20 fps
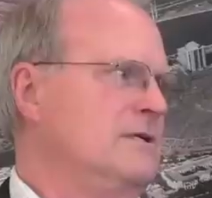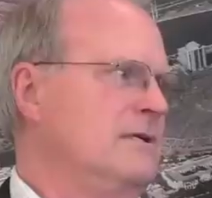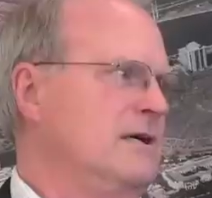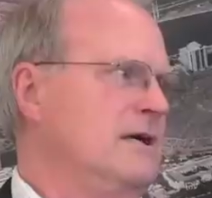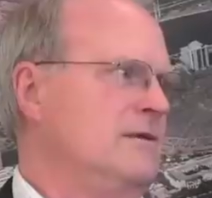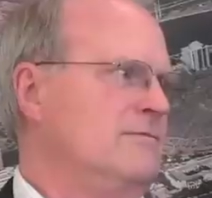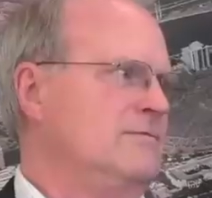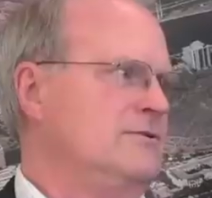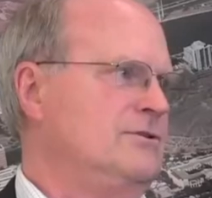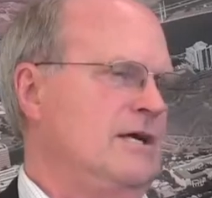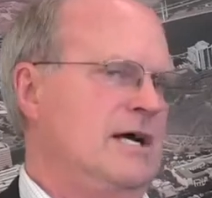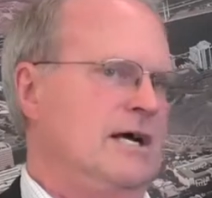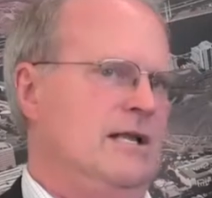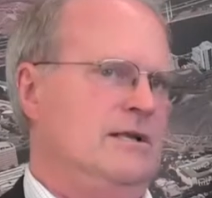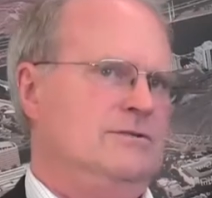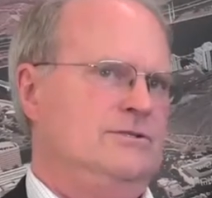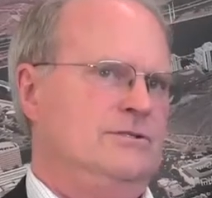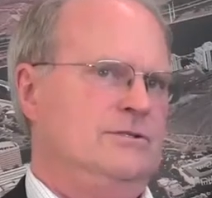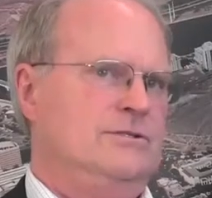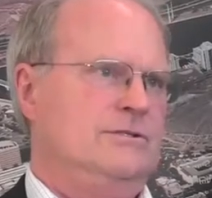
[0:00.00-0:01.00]
a lot of
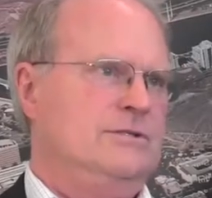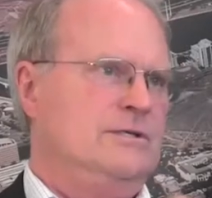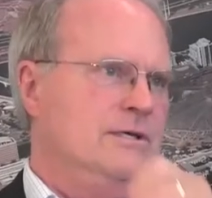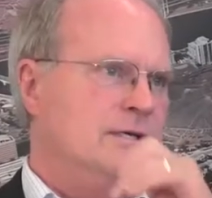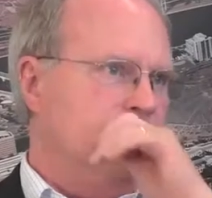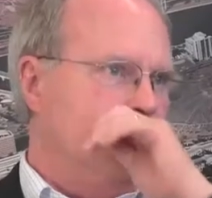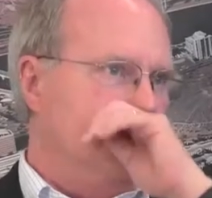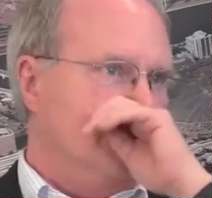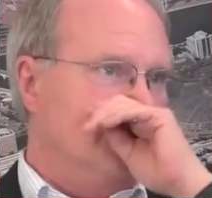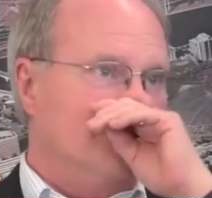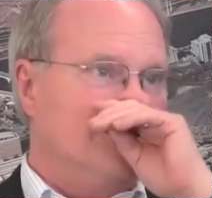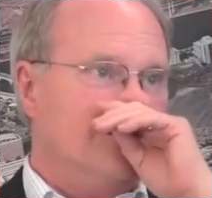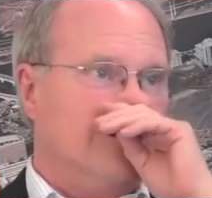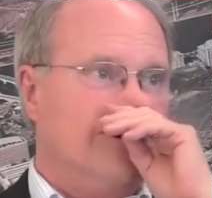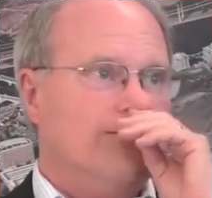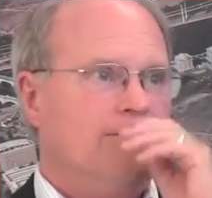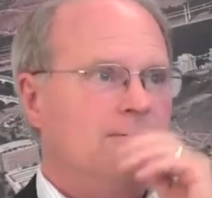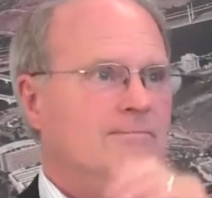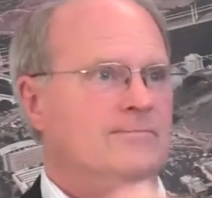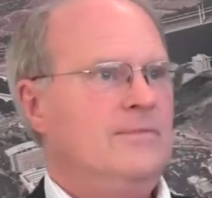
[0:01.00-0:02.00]
challenges.
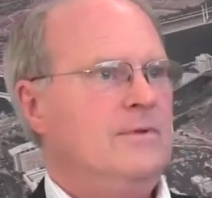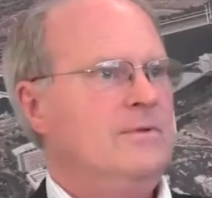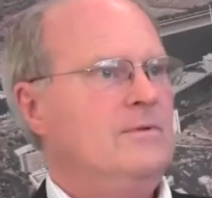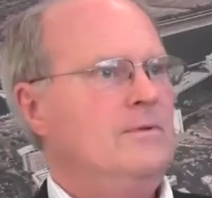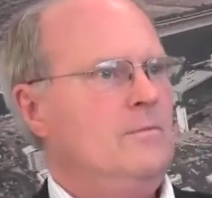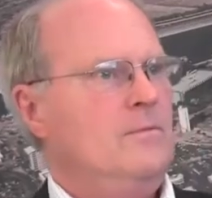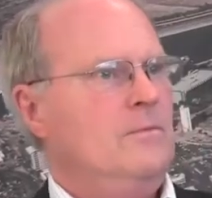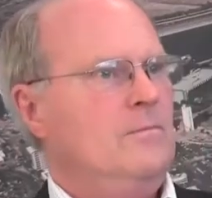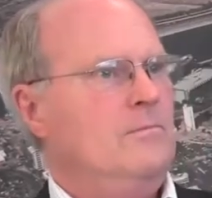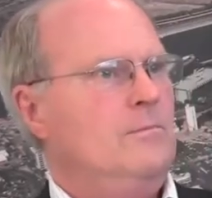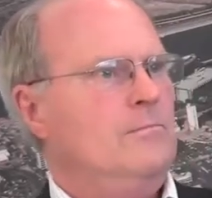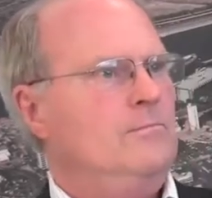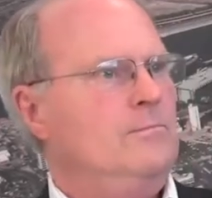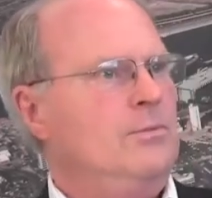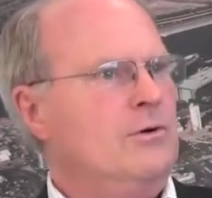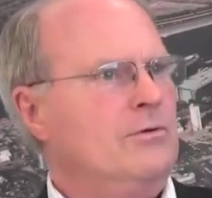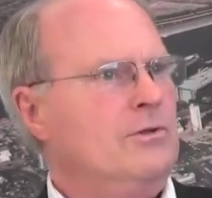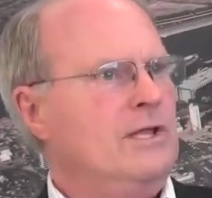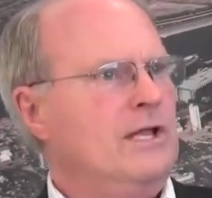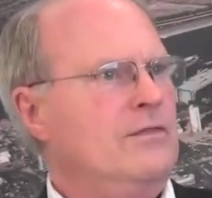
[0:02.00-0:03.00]
So
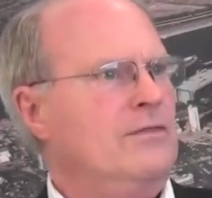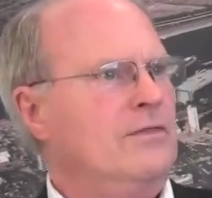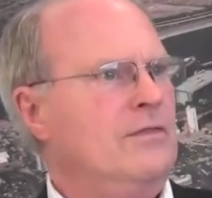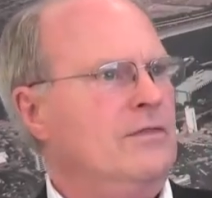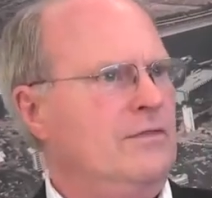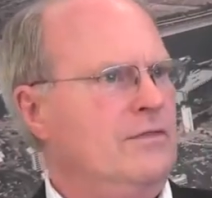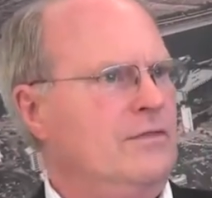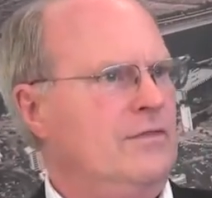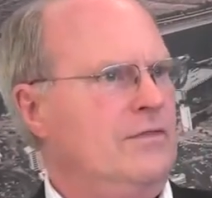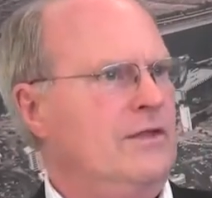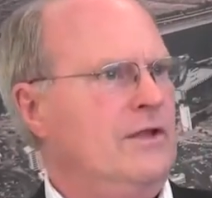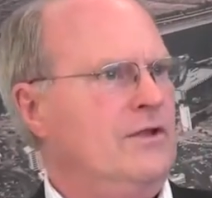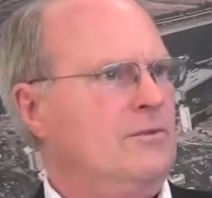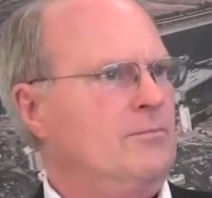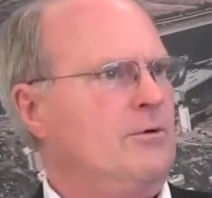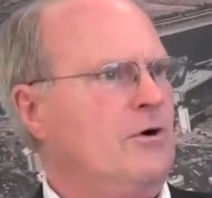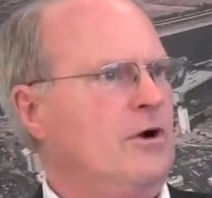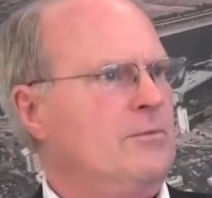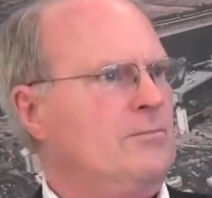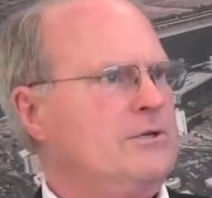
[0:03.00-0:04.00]
building the
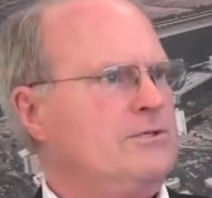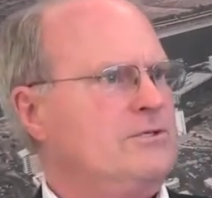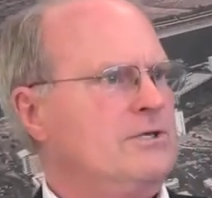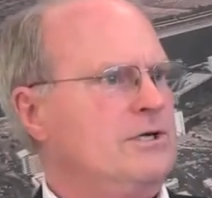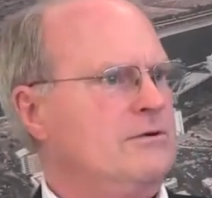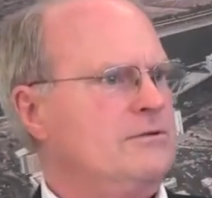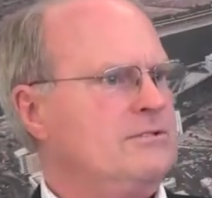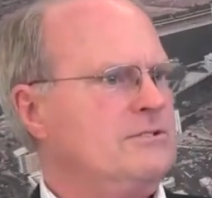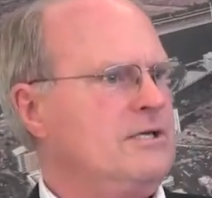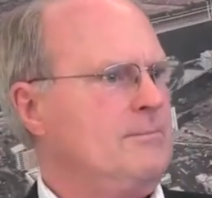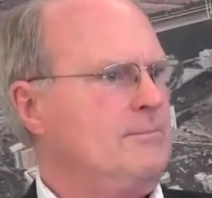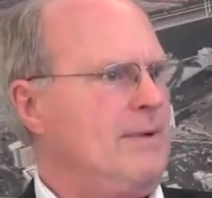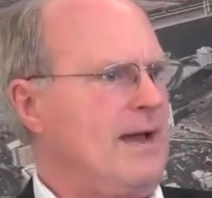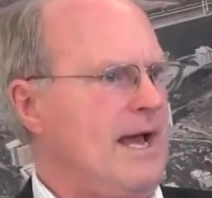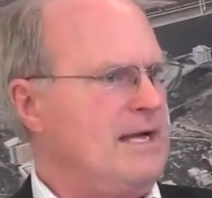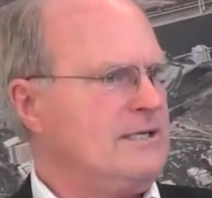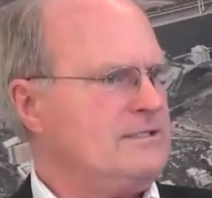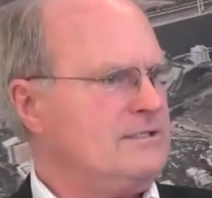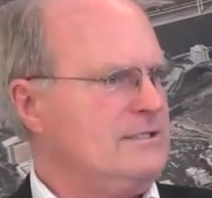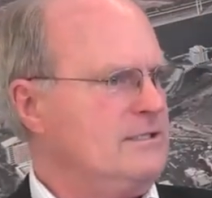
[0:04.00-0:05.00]
department chairs'
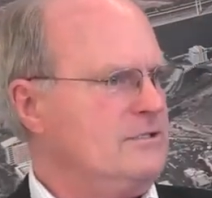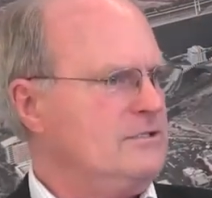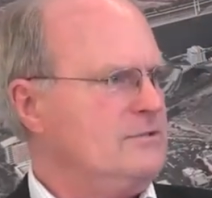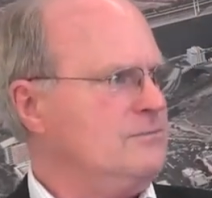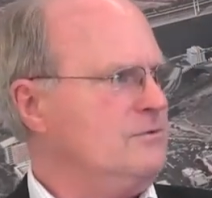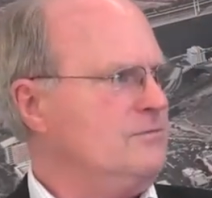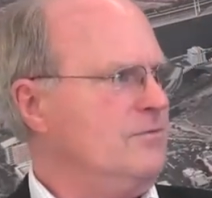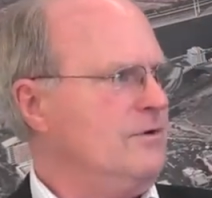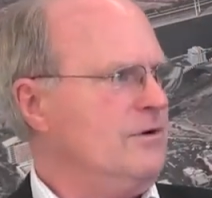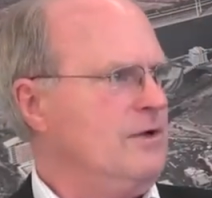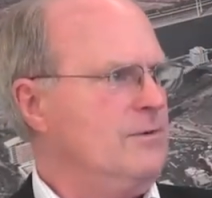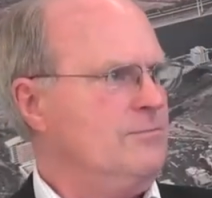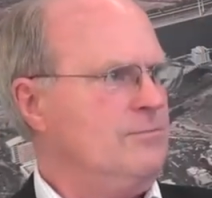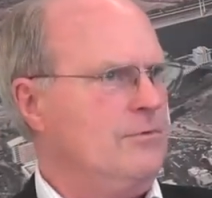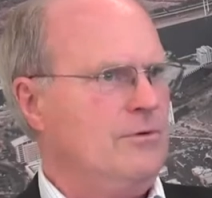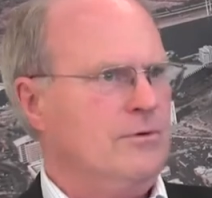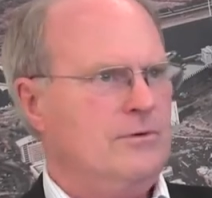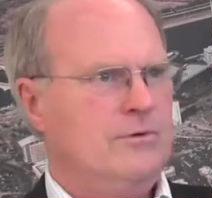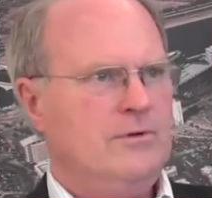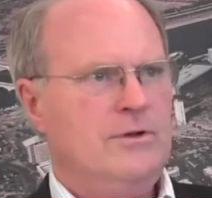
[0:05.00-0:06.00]
capacities was very
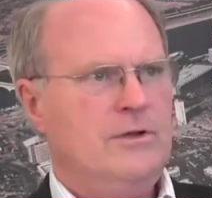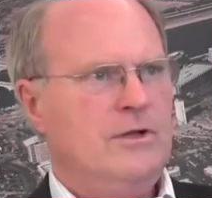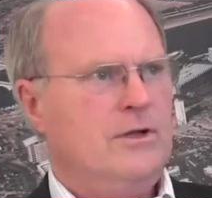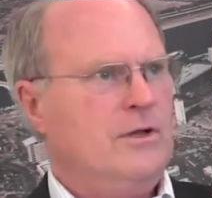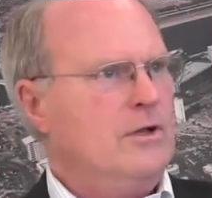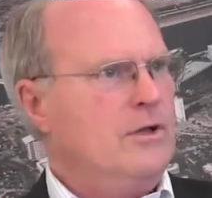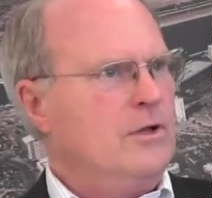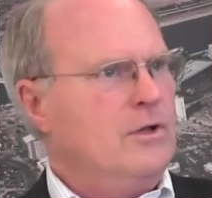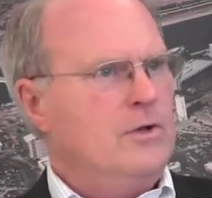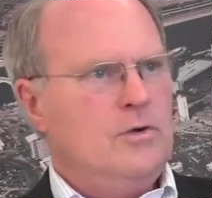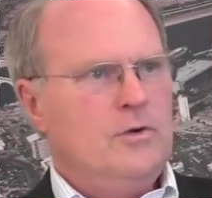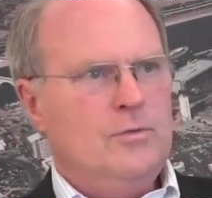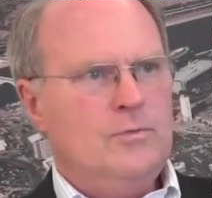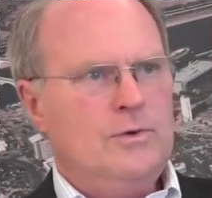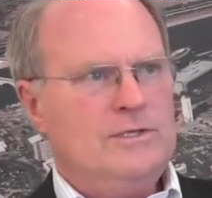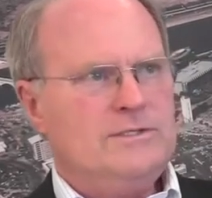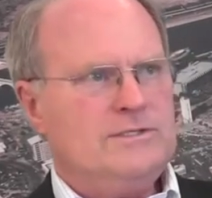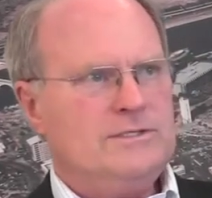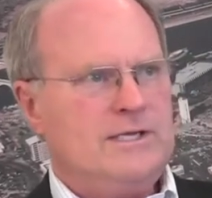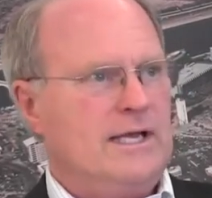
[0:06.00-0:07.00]
important.
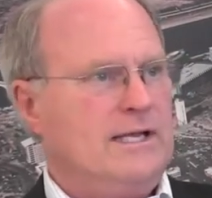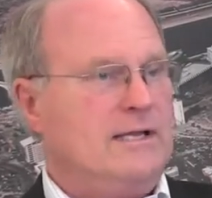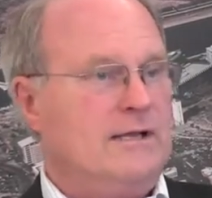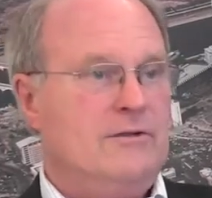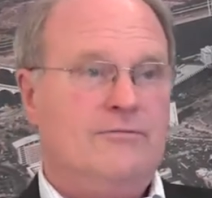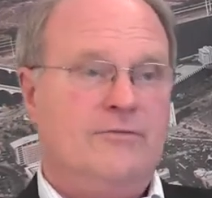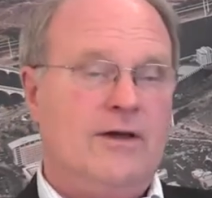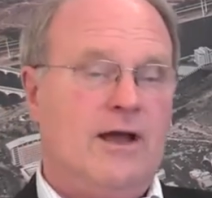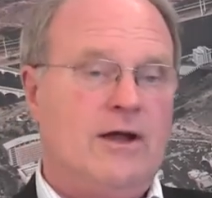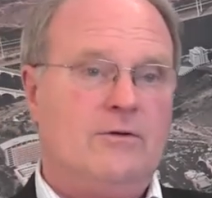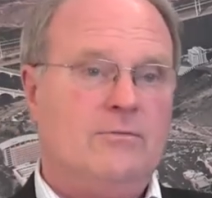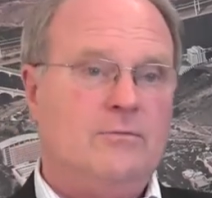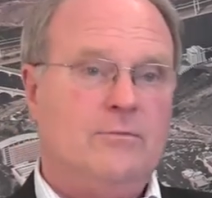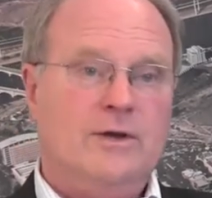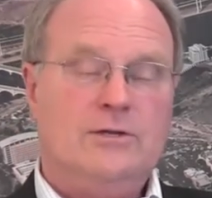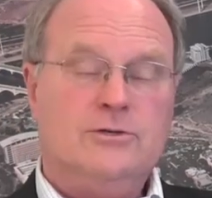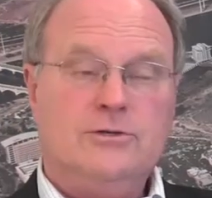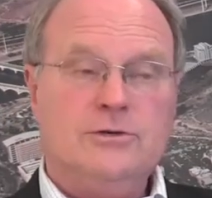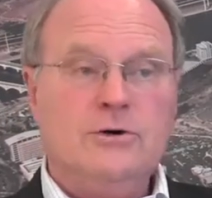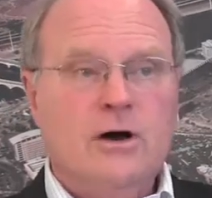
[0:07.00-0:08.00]
We sent, in fact,
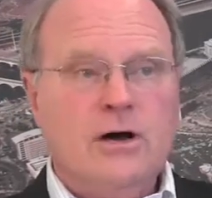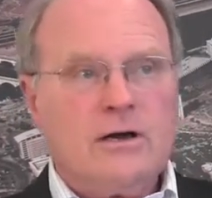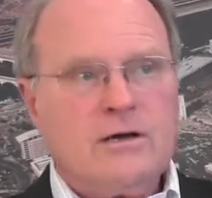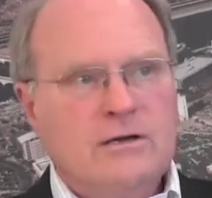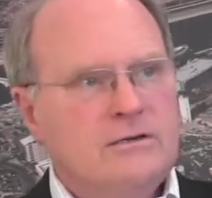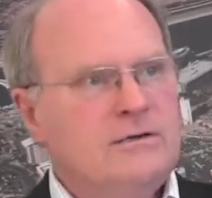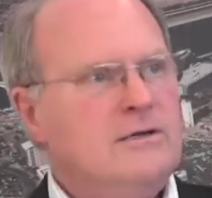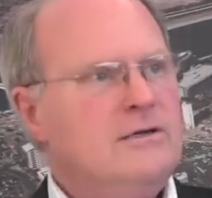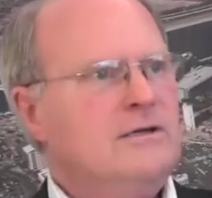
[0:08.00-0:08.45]
we took